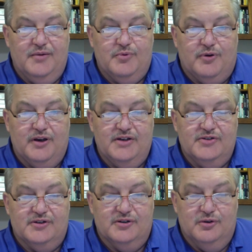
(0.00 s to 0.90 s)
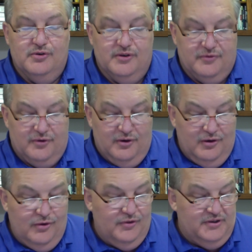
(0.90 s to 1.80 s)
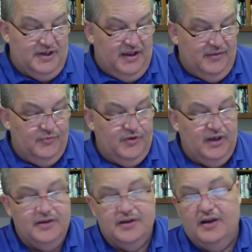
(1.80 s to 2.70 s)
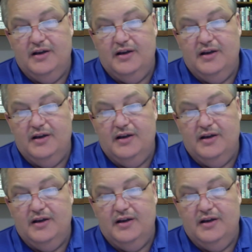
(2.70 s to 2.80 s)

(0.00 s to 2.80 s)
praise and glory for all the times that